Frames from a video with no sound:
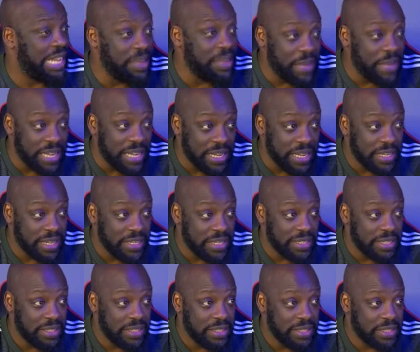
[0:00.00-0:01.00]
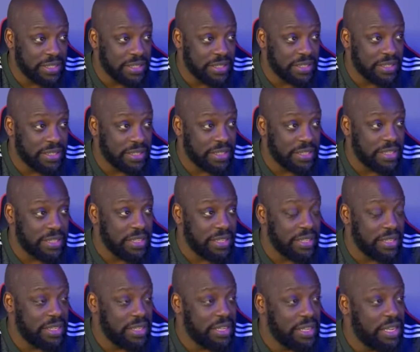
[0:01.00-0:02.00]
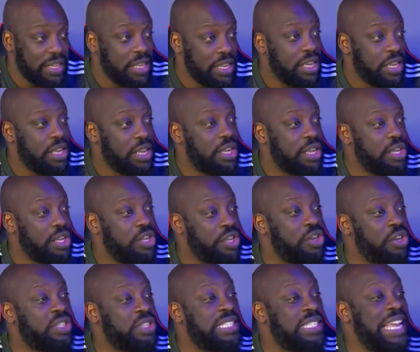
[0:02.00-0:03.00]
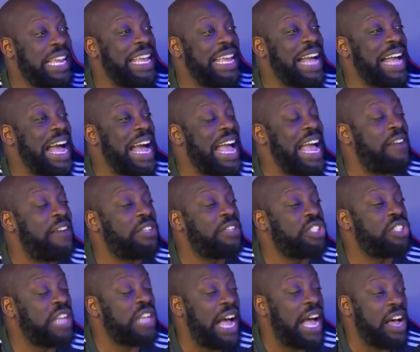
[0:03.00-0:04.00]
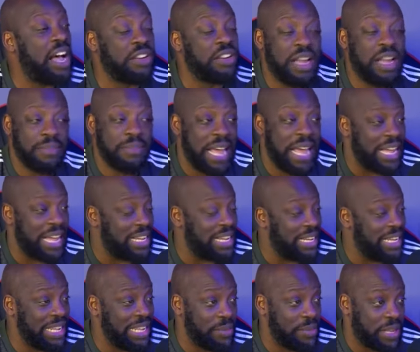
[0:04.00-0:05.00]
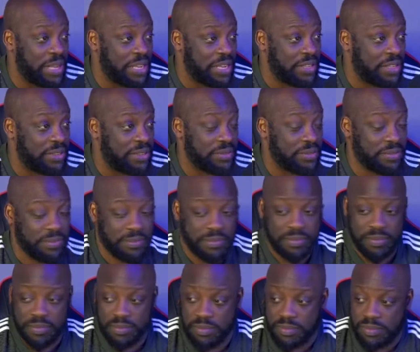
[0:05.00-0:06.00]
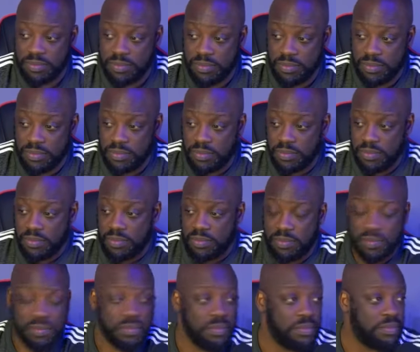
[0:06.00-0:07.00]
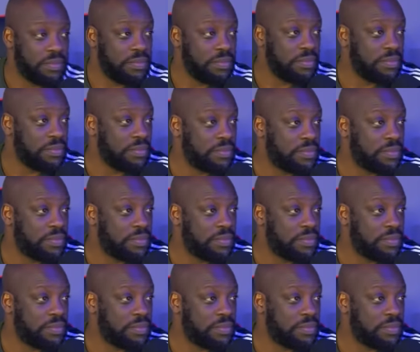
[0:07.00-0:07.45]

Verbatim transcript: Sir, I have a kid. I have a kid with a you're woman. You're saying I have a child. Listen, I'm, I'm, not answer, claiming. I'm answering. It. I'm answering it. You do.